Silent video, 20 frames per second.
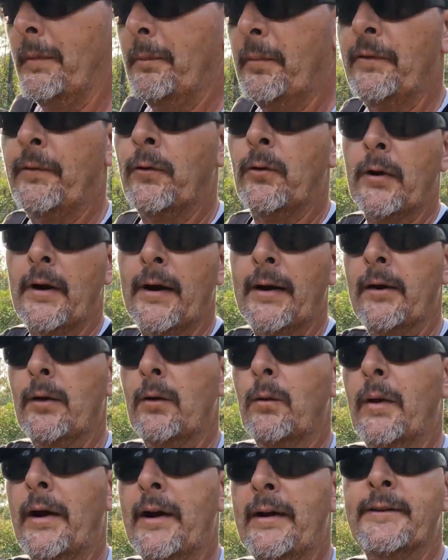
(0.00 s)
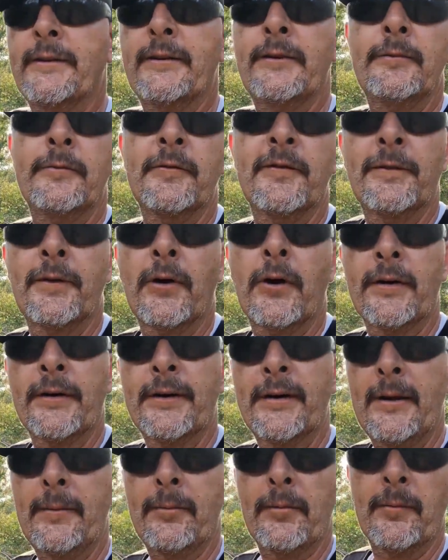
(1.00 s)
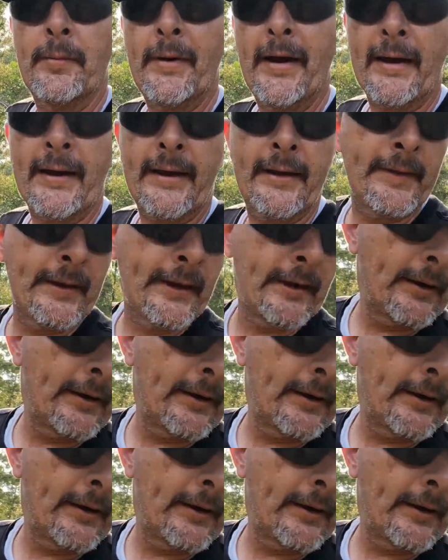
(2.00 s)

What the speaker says: before I go way too far deeper back in